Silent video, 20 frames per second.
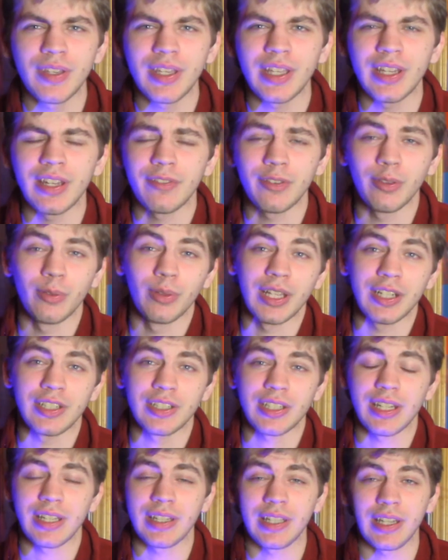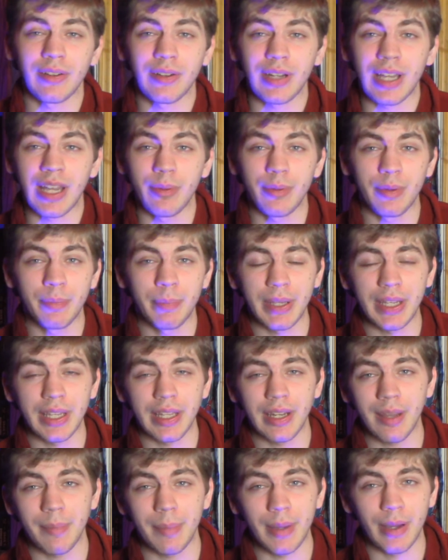and if you like Chinatown, I would pick
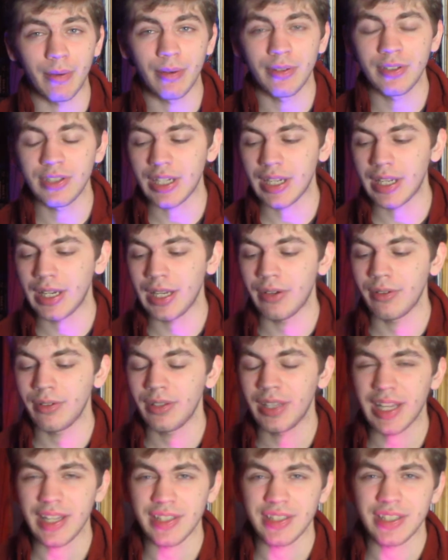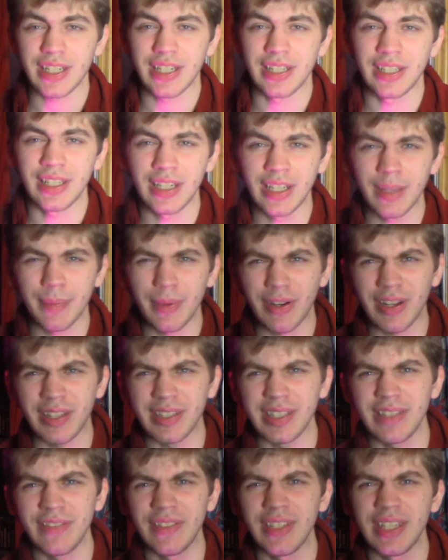it up. I would check it out. Like I said, it did come out
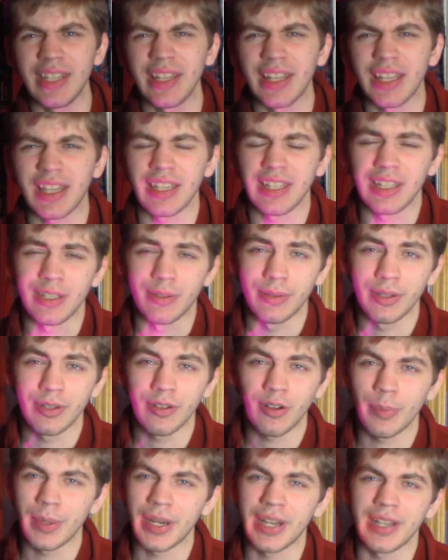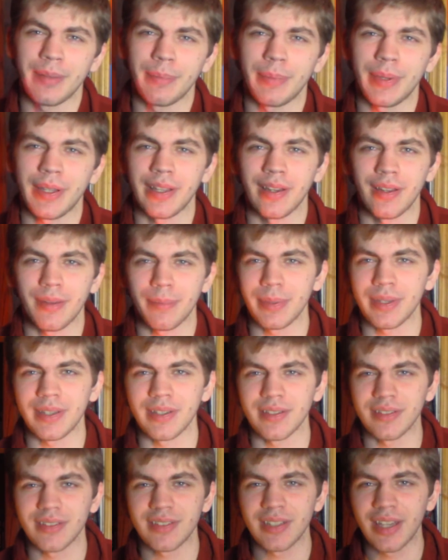on DVD like a year ago, but I didn't pick it up
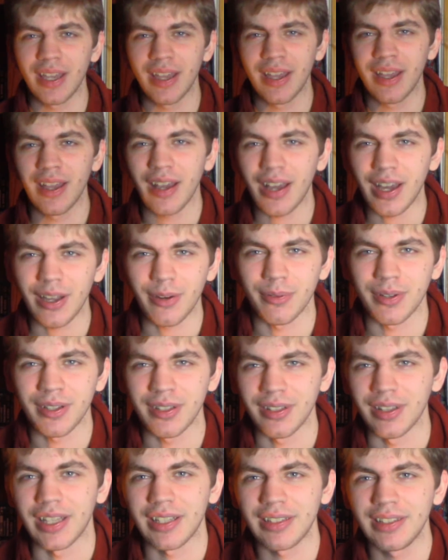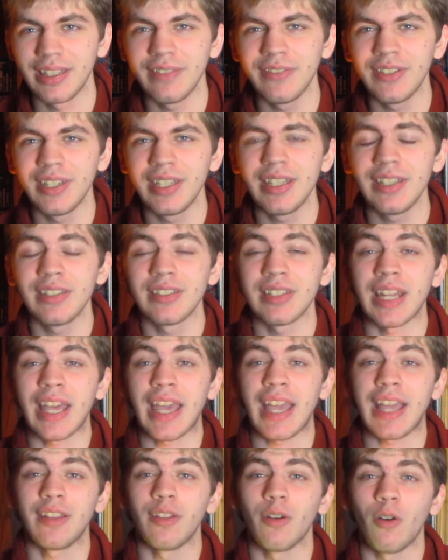because I don't collect DVDs, and I
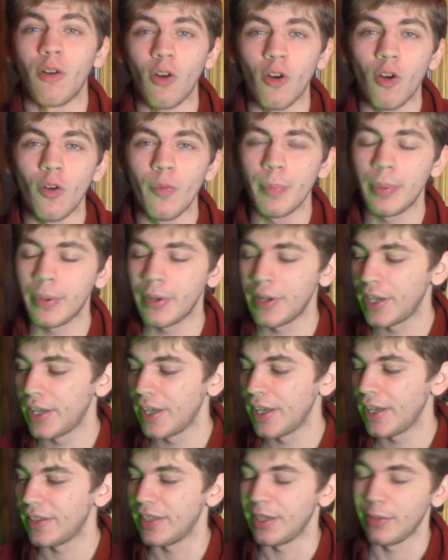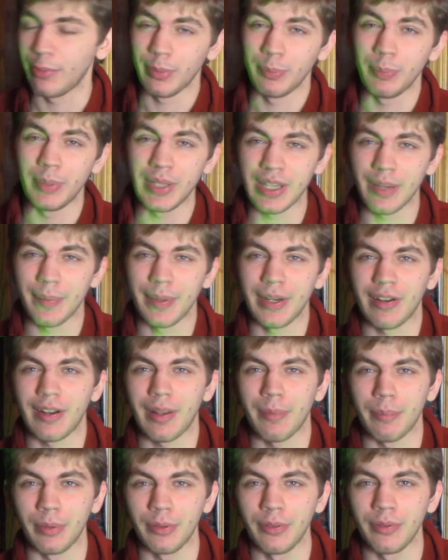had the hope that it would be coming out
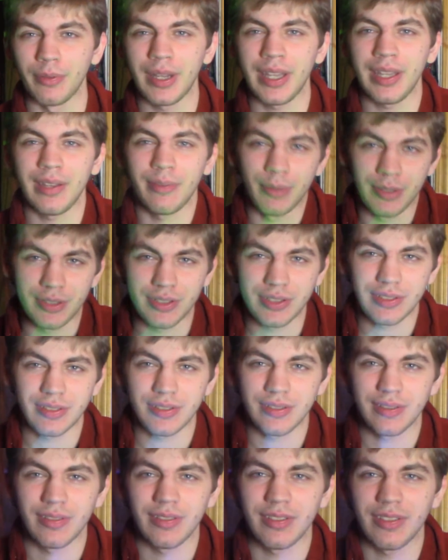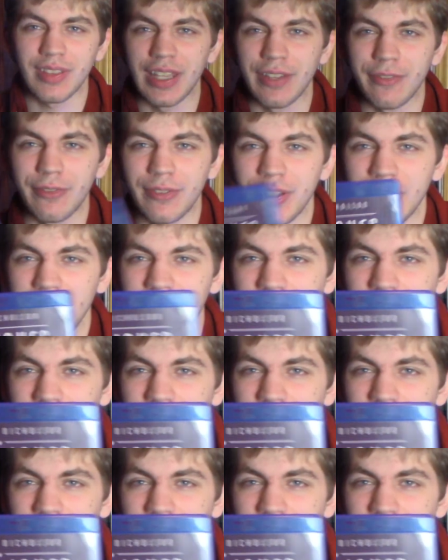on Blu-ray, which thankfully